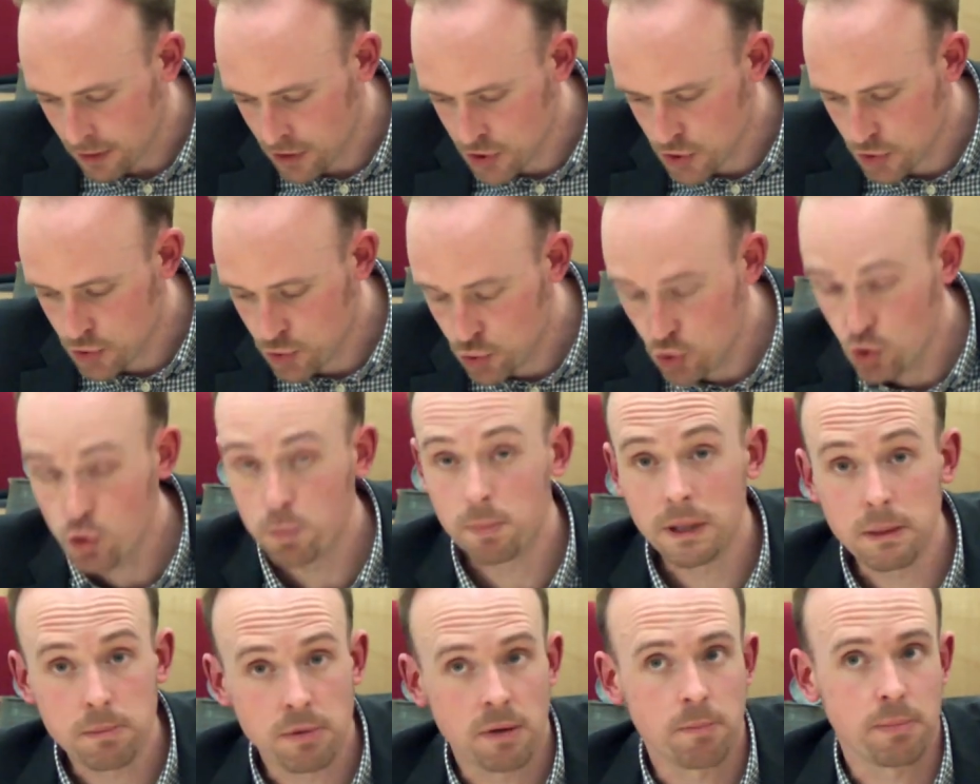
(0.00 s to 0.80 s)
So
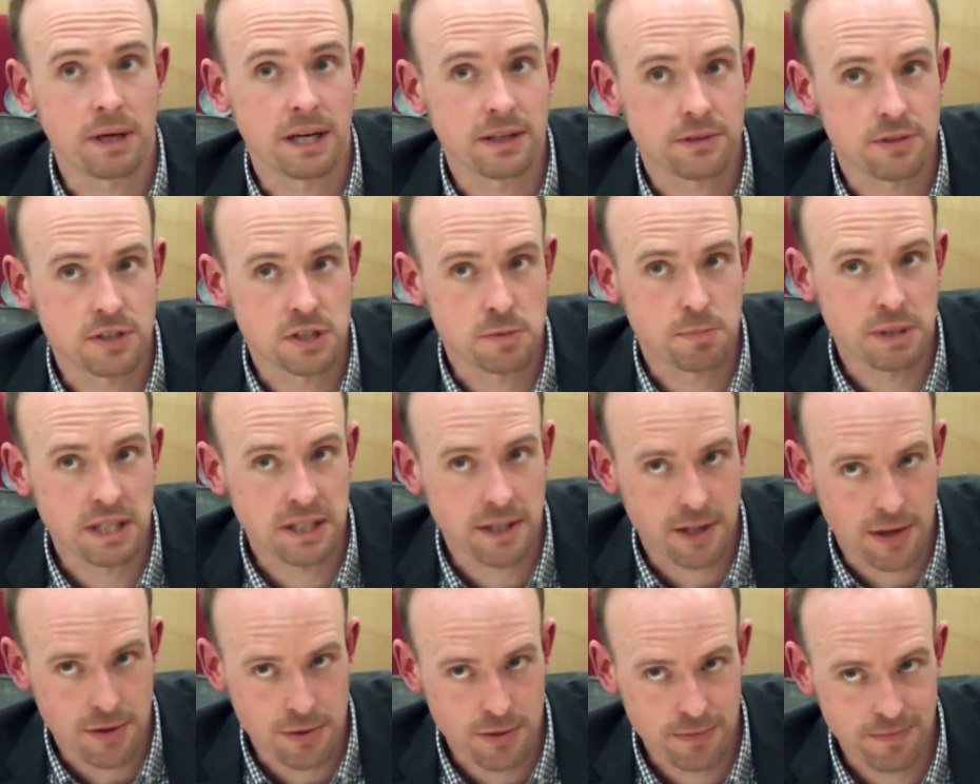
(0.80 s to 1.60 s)
do be prepared to
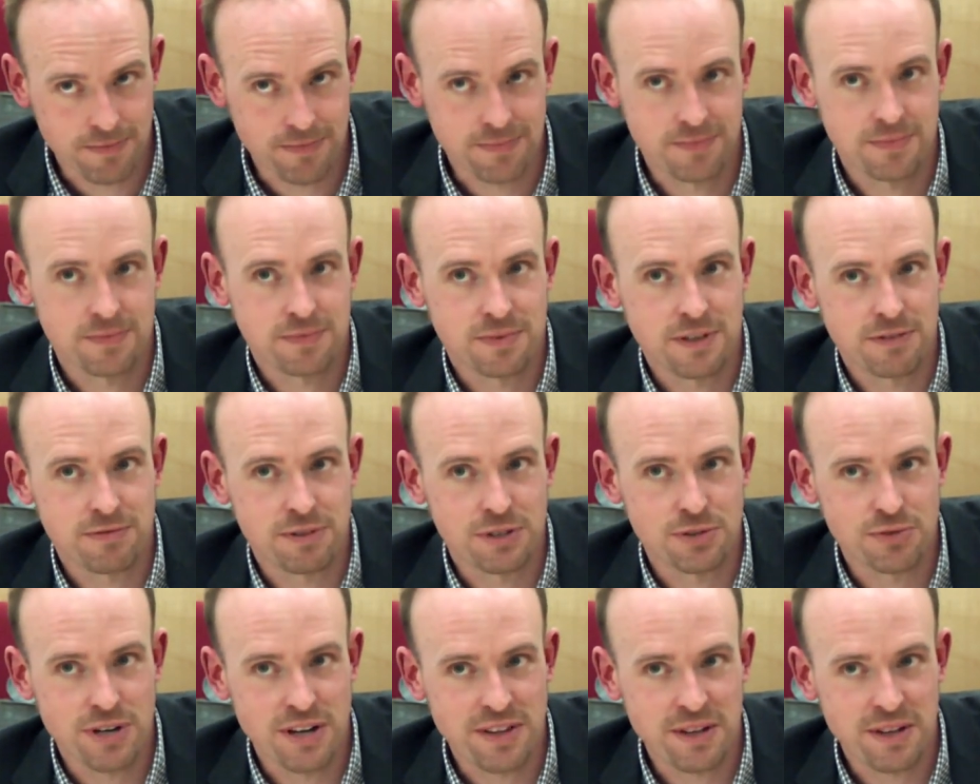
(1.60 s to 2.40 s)
speak out. If you'd